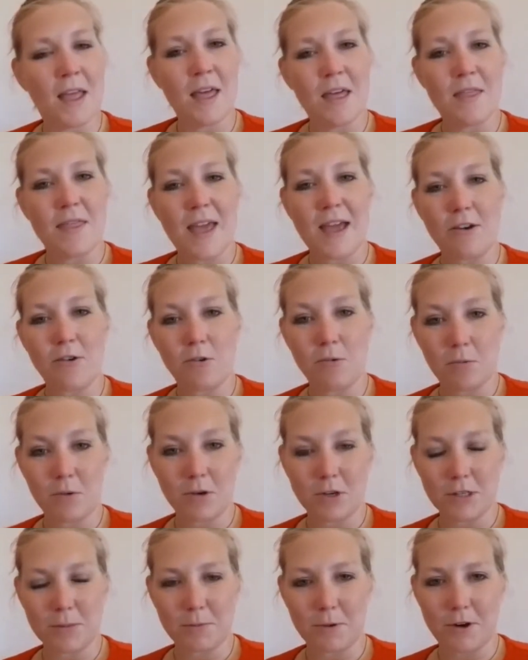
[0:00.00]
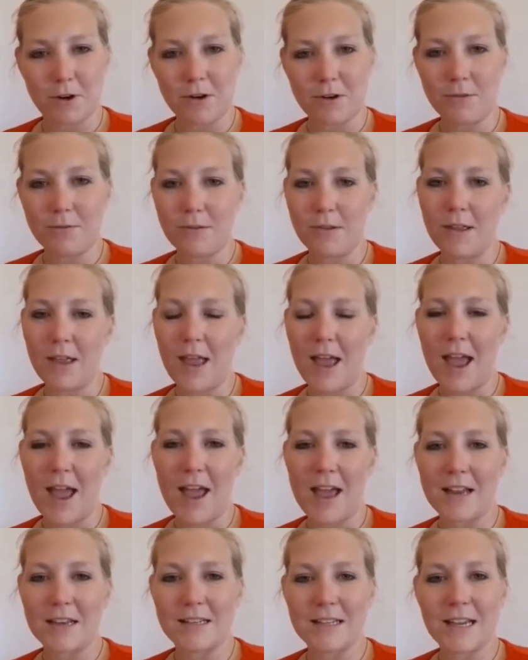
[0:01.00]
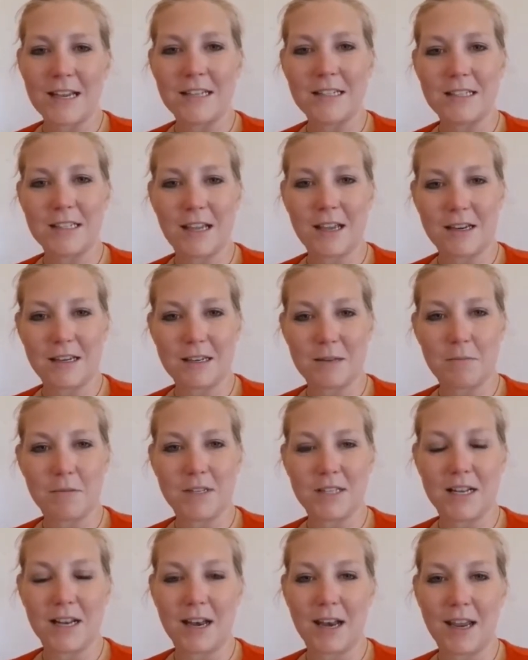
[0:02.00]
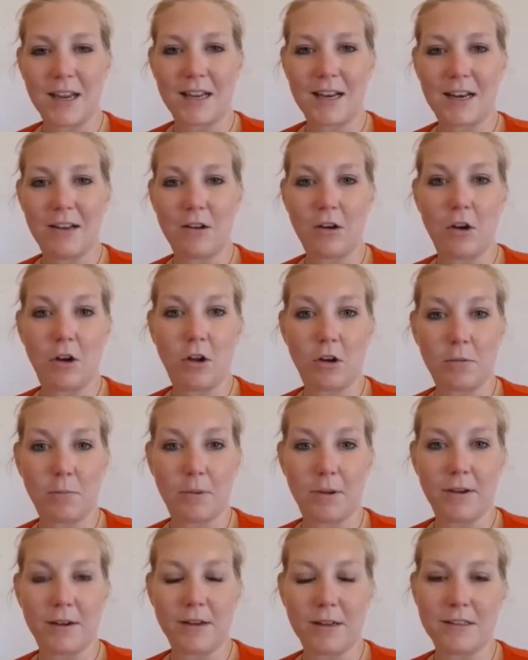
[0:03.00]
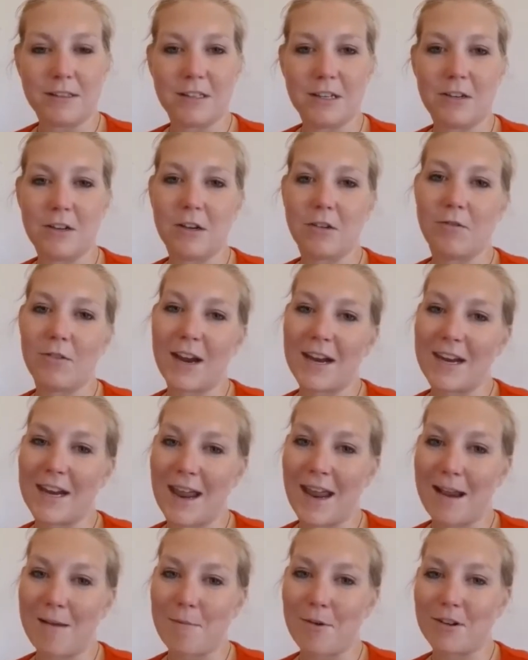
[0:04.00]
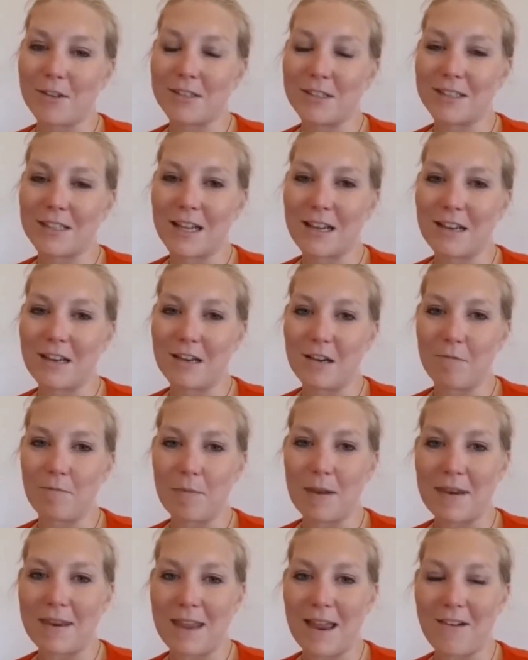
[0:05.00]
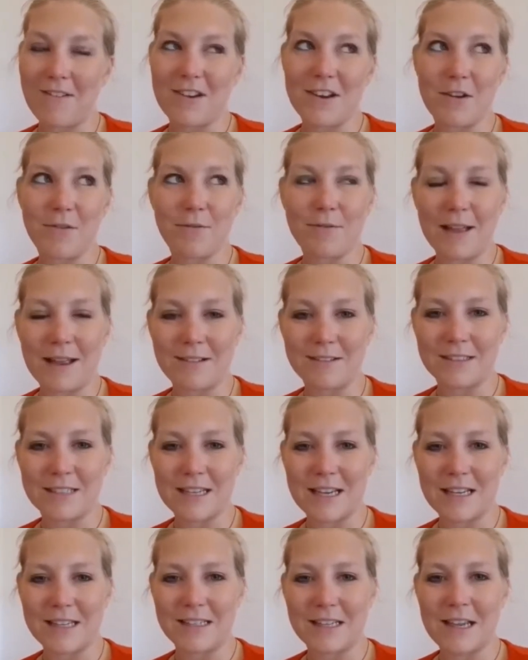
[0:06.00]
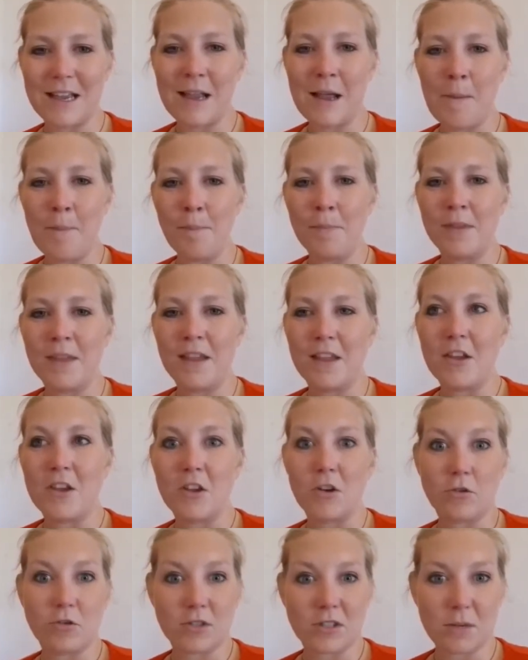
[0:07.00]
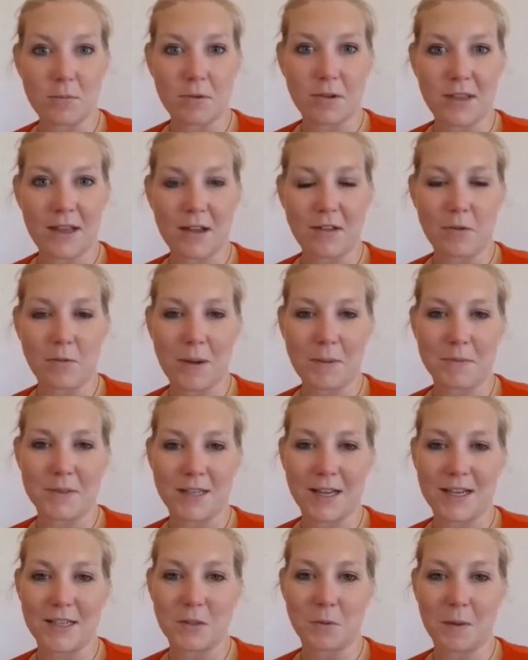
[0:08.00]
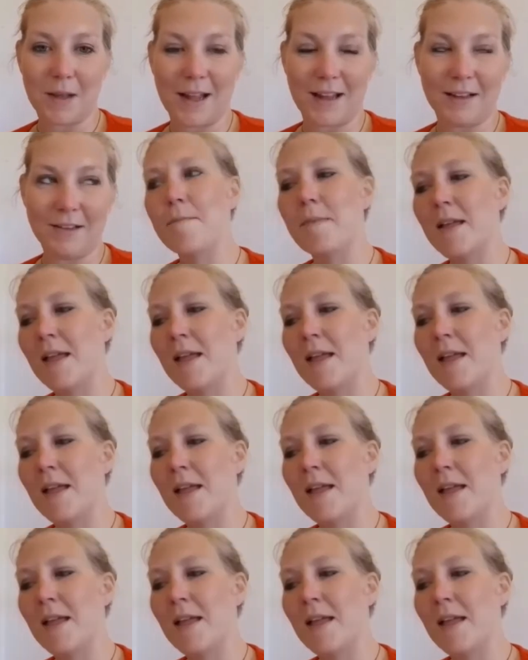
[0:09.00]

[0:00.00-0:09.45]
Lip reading: They're all waterproof, and inside them is like a little logbook, so you can write your name on to say that you've been there and you found it. You can also put that on the website as well.